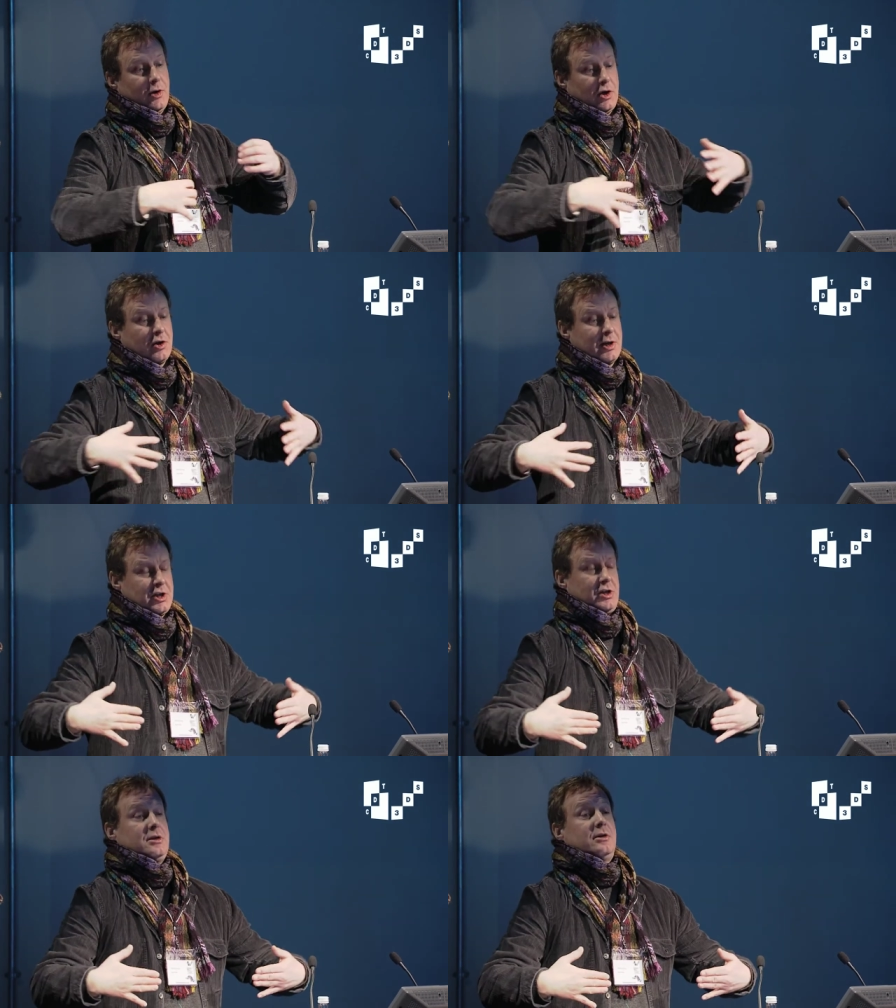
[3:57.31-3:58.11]
And you can
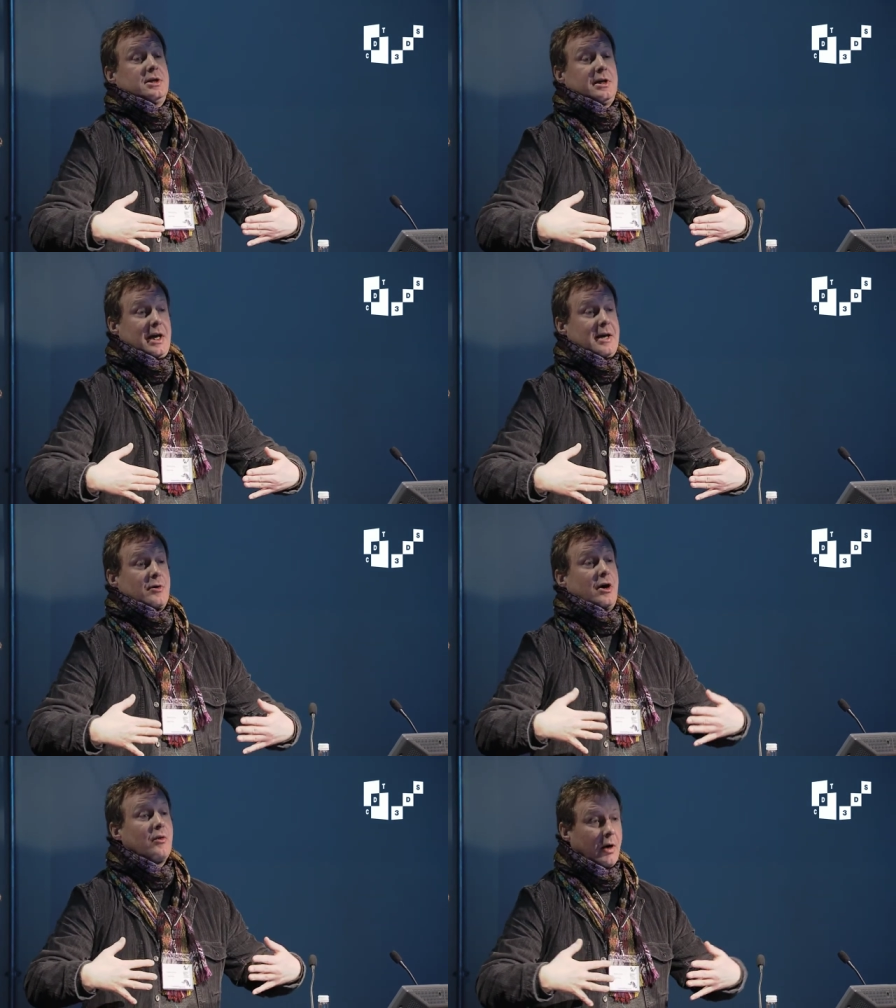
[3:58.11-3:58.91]
actually do it in
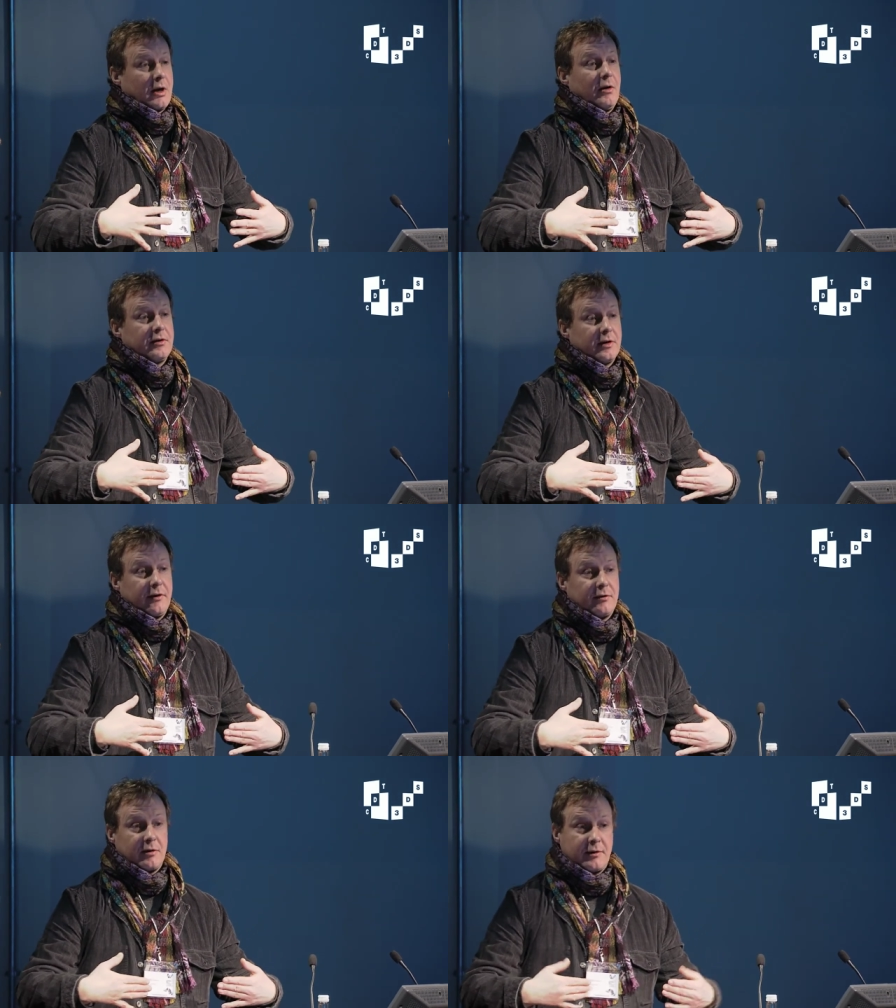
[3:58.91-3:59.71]
camera, quite a lot of
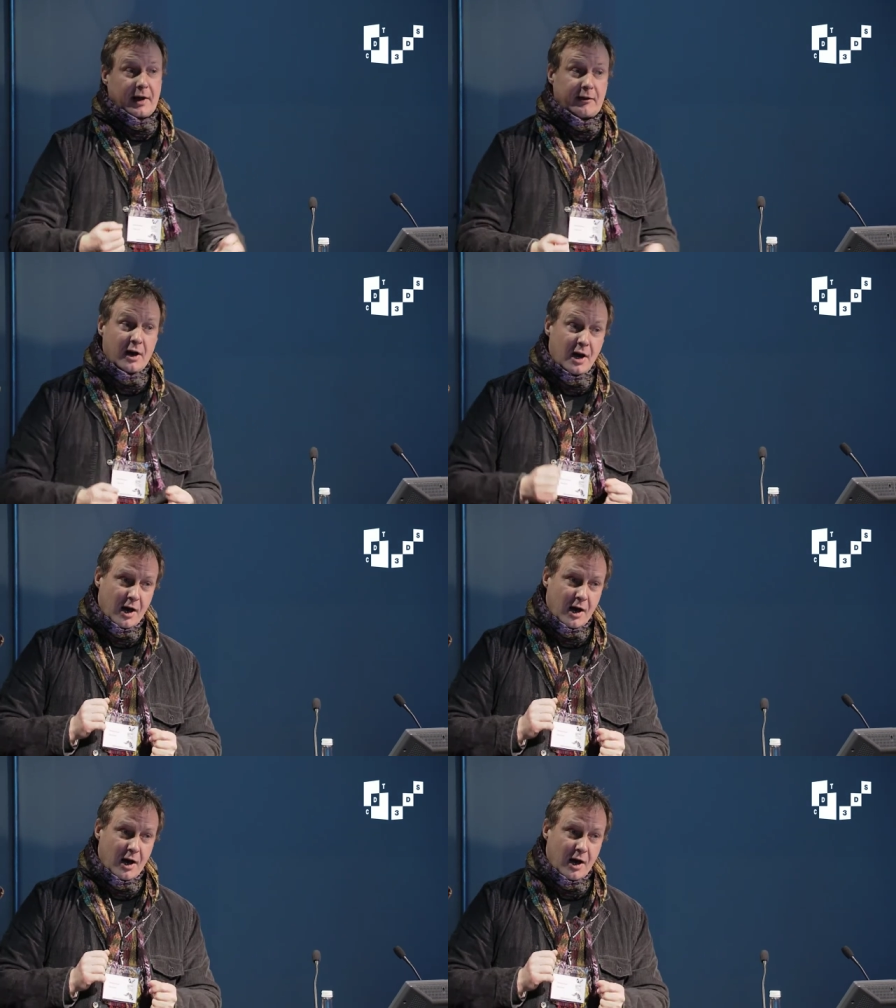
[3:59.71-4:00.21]
those sort of things.